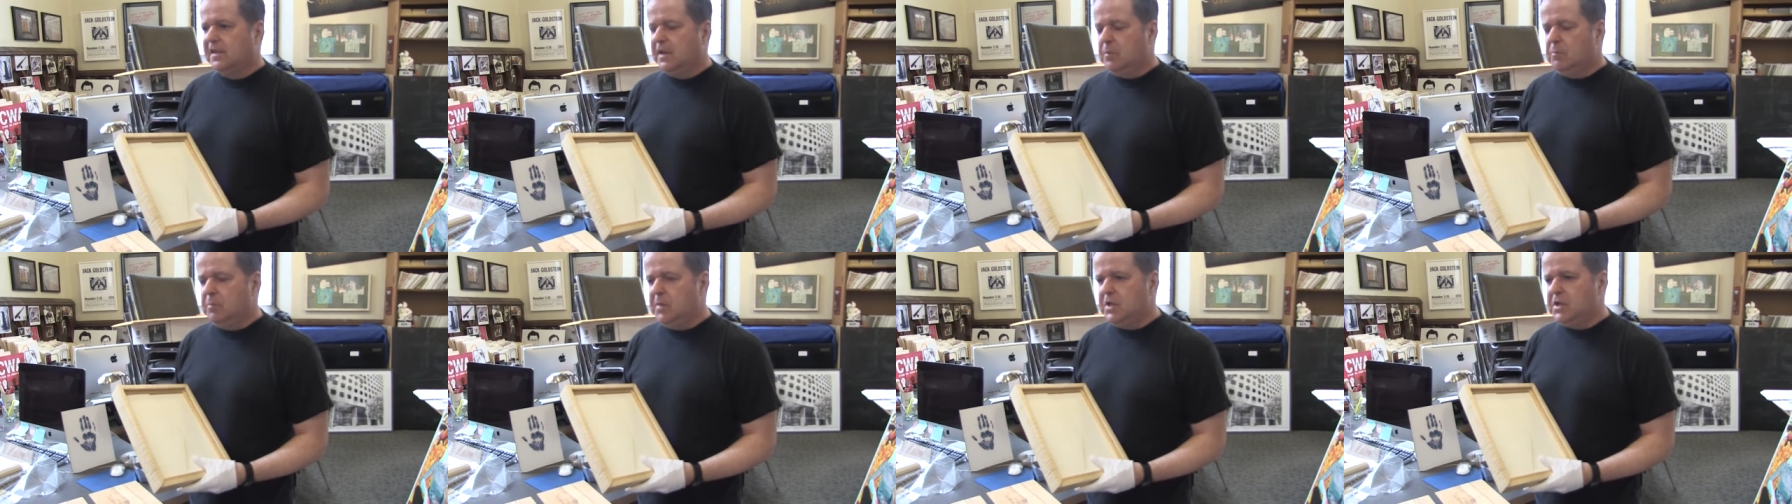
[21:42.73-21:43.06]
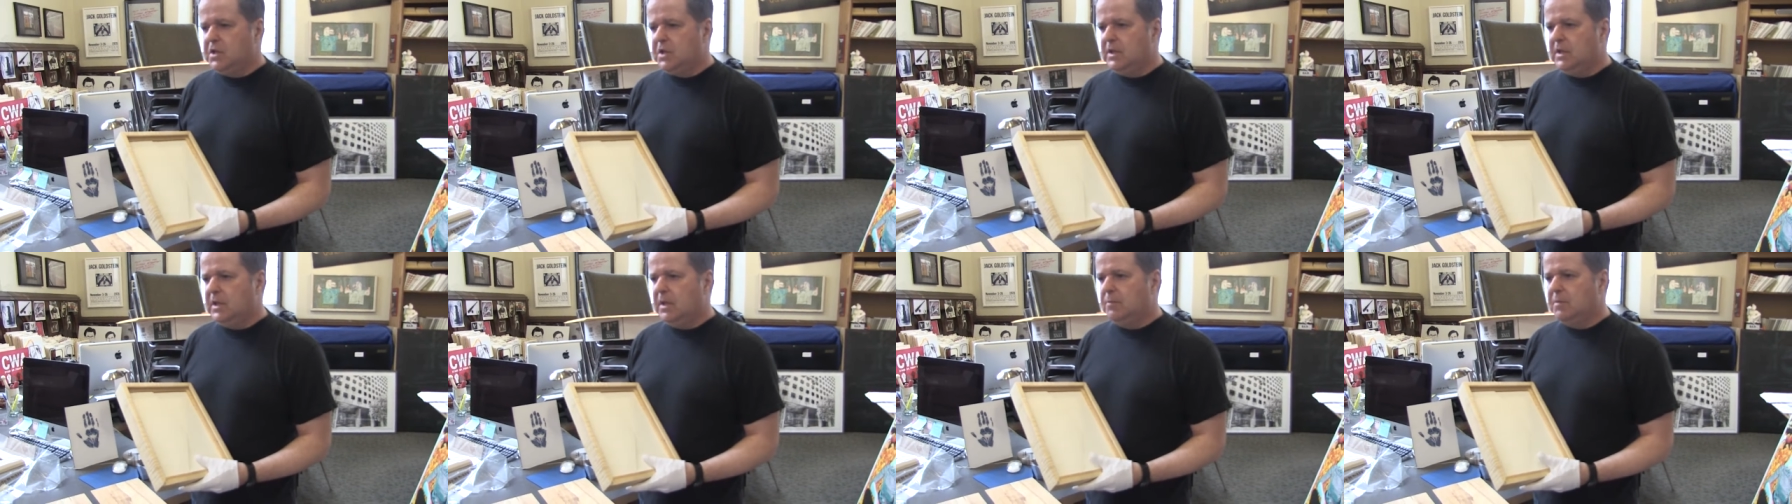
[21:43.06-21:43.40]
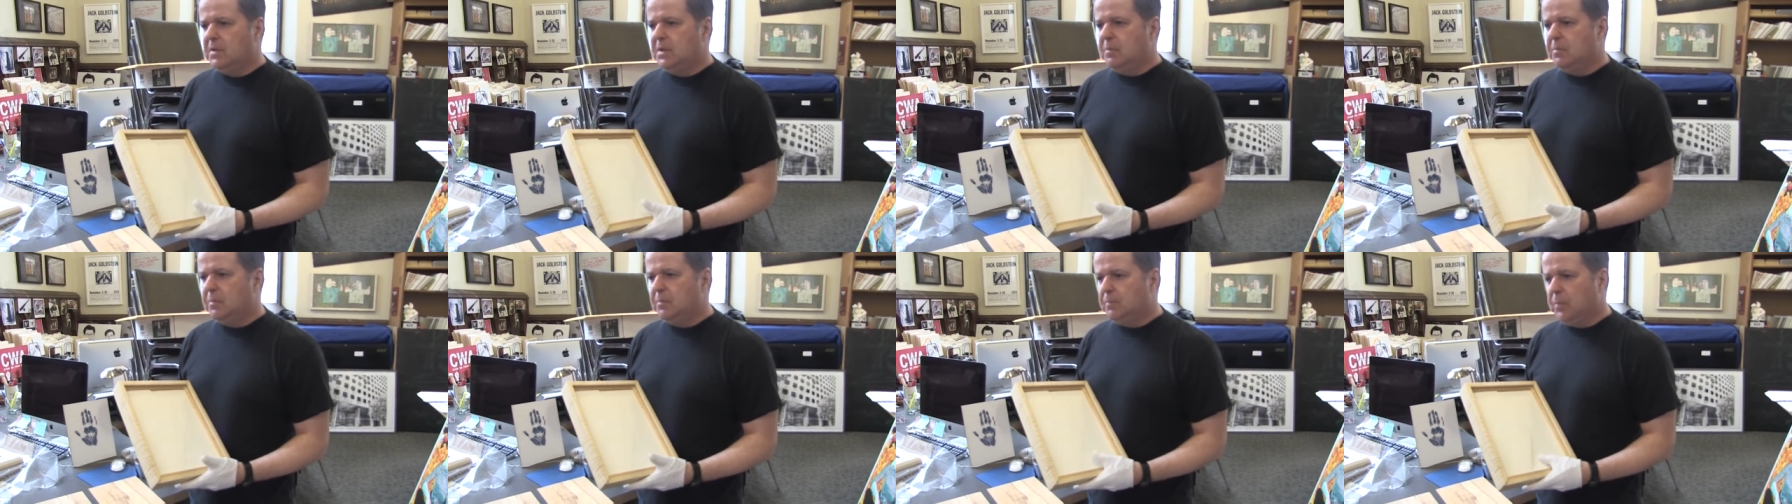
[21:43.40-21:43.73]
commissioned them
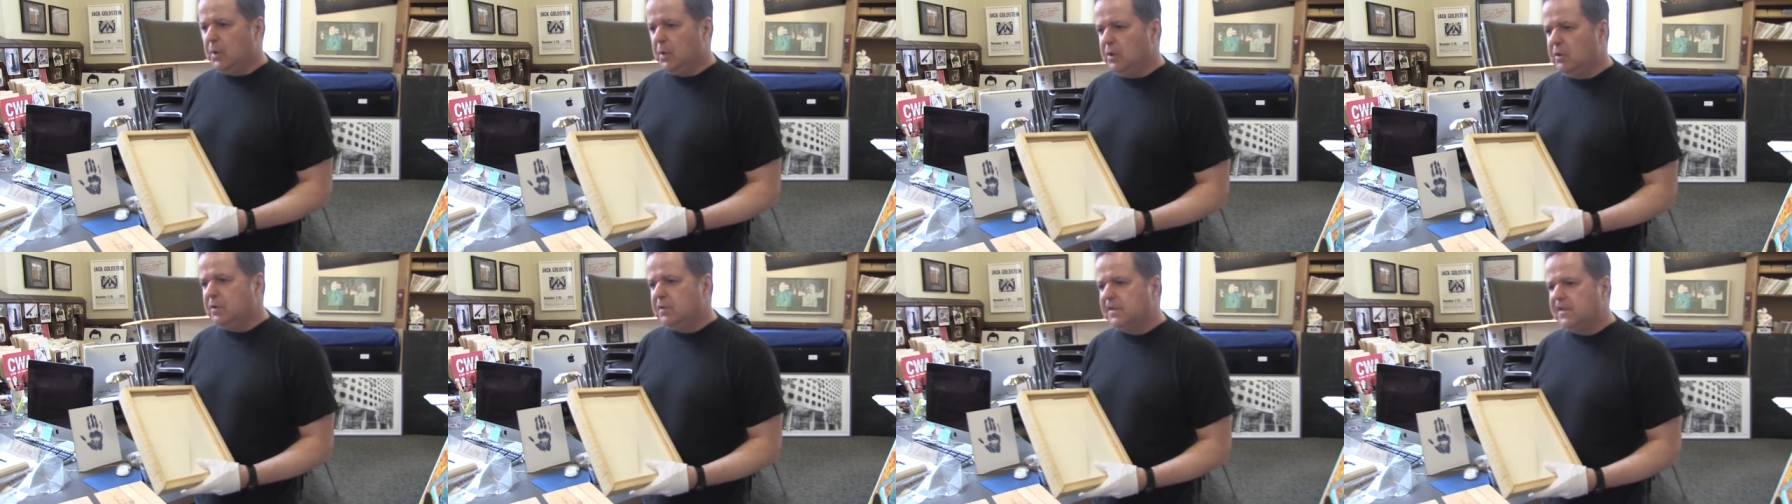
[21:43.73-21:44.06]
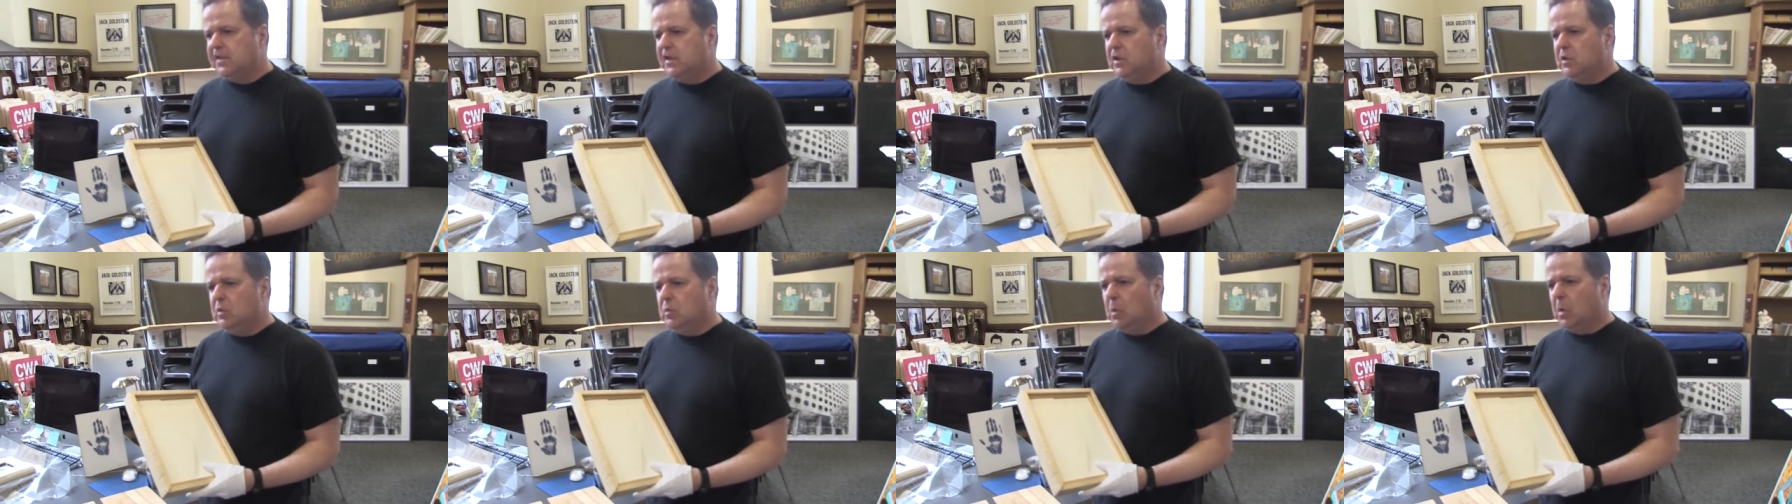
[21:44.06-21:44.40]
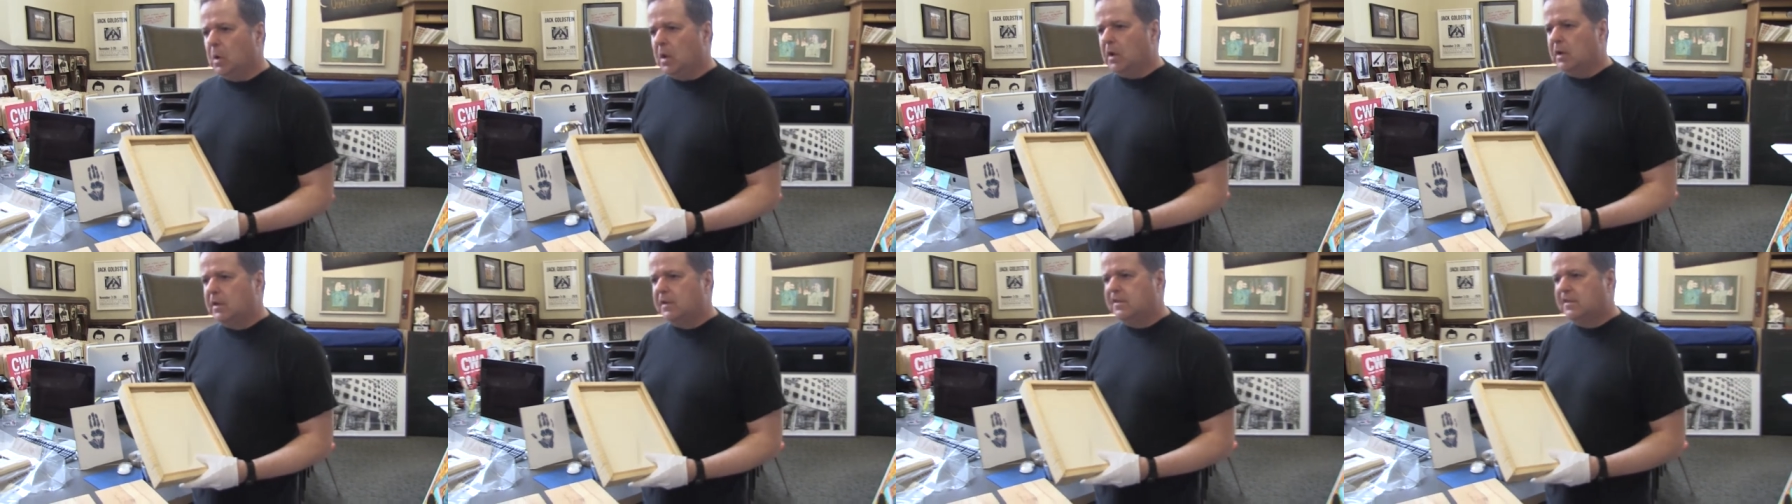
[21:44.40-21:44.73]
to produce new
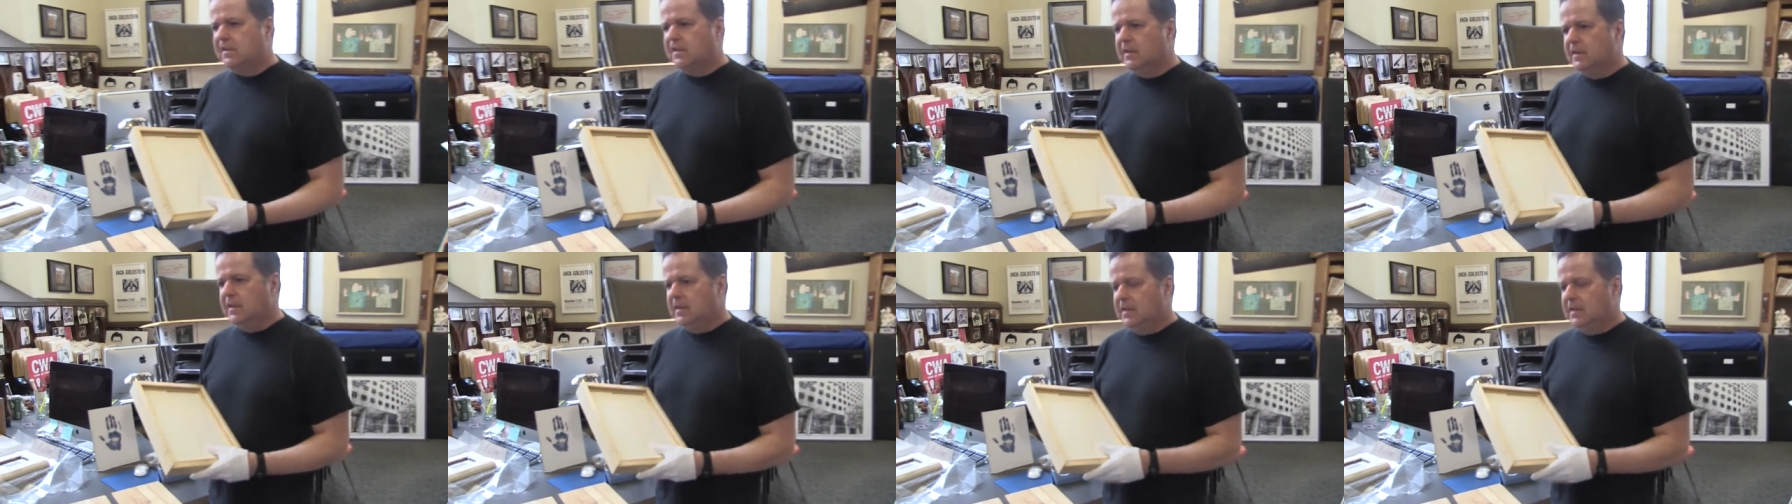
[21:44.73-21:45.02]
works.